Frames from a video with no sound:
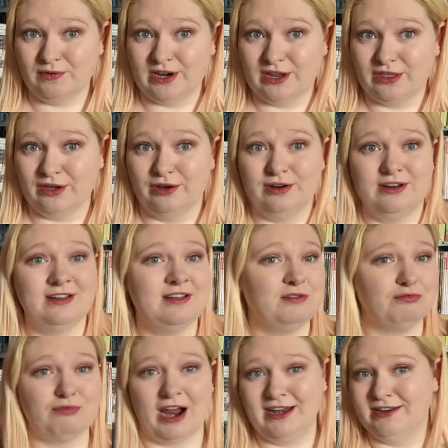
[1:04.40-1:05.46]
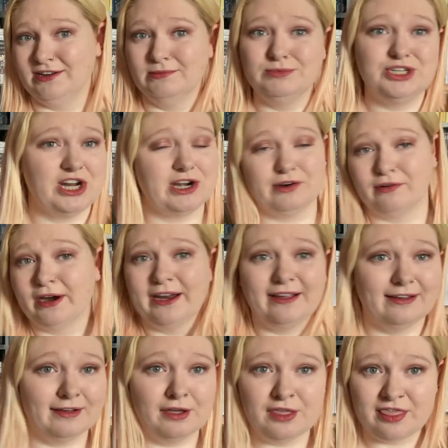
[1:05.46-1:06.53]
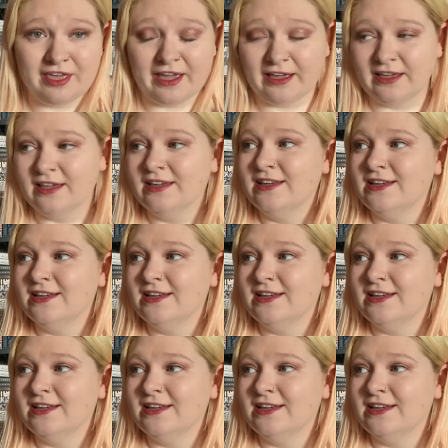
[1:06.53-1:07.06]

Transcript: readathon random generator thing.